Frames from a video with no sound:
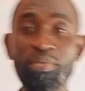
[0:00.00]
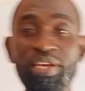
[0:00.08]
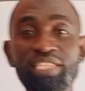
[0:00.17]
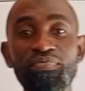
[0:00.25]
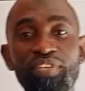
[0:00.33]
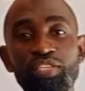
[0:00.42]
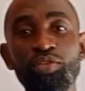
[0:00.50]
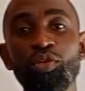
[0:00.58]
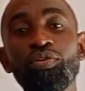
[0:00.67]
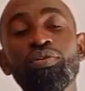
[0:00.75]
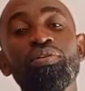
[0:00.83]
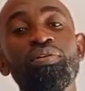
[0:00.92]
amazing
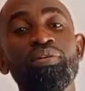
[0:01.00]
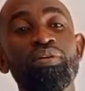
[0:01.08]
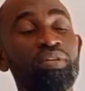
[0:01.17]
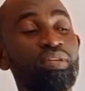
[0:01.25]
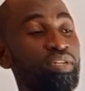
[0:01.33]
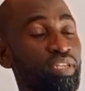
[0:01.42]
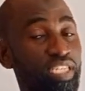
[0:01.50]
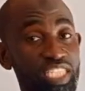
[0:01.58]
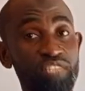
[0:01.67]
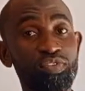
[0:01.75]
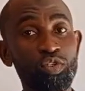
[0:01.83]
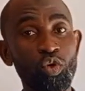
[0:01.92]
video. In
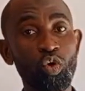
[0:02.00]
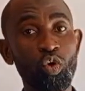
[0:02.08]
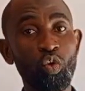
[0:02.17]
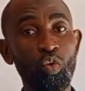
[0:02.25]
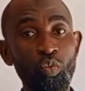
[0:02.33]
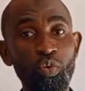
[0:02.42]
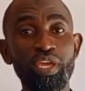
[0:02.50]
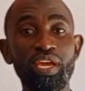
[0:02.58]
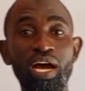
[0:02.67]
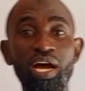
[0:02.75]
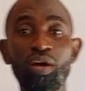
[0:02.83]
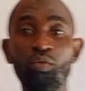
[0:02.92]
this video, we
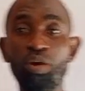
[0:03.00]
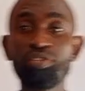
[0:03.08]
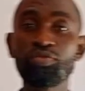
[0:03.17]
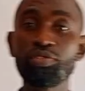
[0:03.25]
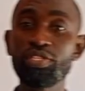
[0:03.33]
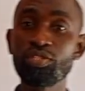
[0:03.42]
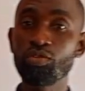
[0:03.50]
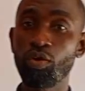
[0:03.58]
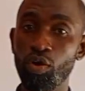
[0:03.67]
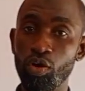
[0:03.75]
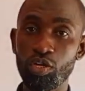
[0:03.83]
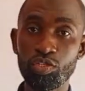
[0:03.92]
are going to
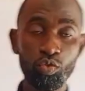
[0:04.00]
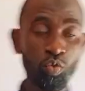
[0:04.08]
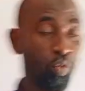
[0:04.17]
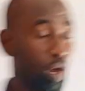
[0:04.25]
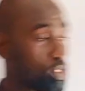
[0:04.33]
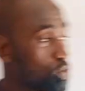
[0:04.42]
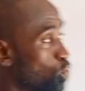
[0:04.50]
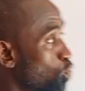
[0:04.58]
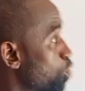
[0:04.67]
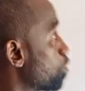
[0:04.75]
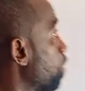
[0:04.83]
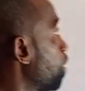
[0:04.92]
discuss what
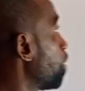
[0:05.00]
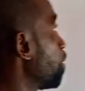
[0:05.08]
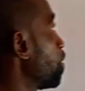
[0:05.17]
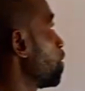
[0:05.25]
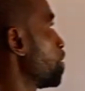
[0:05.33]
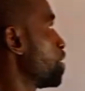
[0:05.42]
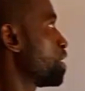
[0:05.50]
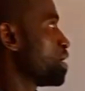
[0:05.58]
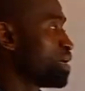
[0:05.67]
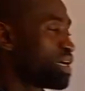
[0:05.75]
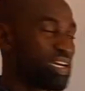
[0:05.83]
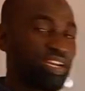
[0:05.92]
we call
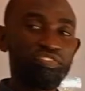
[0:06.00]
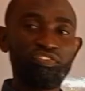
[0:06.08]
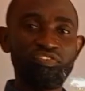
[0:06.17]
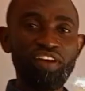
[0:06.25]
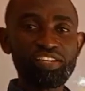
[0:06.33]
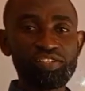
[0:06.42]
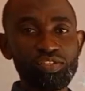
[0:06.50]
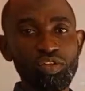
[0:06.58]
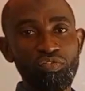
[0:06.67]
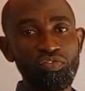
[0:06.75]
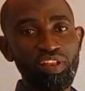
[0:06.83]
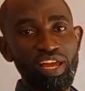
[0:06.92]
refraction
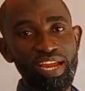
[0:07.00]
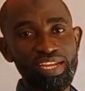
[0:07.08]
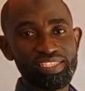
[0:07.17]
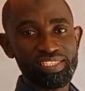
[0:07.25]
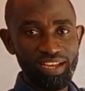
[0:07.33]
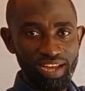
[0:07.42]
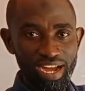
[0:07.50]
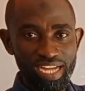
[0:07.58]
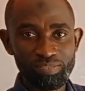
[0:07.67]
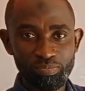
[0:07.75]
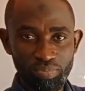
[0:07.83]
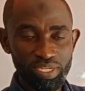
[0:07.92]
of light at
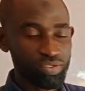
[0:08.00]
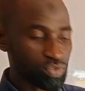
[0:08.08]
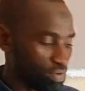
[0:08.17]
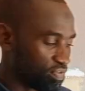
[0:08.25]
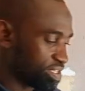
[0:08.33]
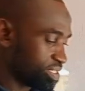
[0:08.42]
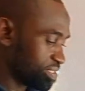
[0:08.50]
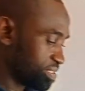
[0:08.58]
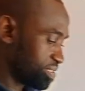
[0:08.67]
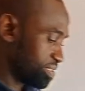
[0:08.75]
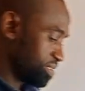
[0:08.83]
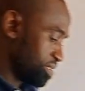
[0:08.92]
plane
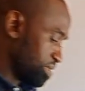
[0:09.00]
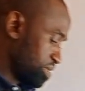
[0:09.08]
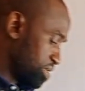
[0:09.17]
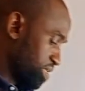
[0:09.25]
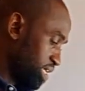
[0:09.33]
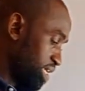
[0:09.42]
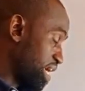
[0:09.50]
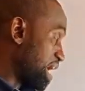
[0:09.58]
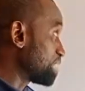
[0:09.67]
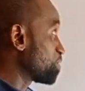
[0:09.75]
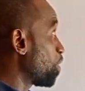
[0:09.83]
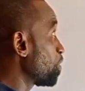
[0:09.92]
surface. Okay,
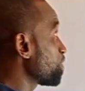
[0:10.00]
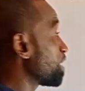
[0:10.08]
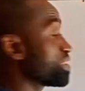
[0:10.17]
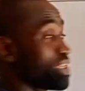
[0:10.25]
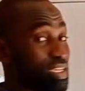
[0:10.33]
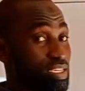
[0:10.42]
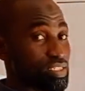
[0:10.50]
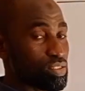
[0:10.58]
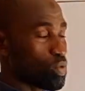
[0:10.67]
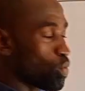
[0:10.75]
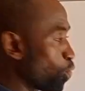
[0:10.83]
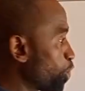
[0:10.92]
and under this,
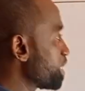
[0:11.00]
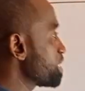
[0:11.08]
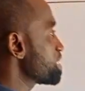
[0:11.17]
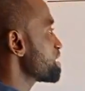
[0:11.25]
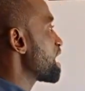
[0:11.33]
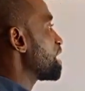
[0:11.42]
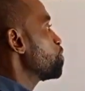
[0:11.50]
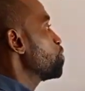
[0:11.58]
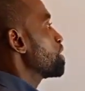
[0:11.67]
we shall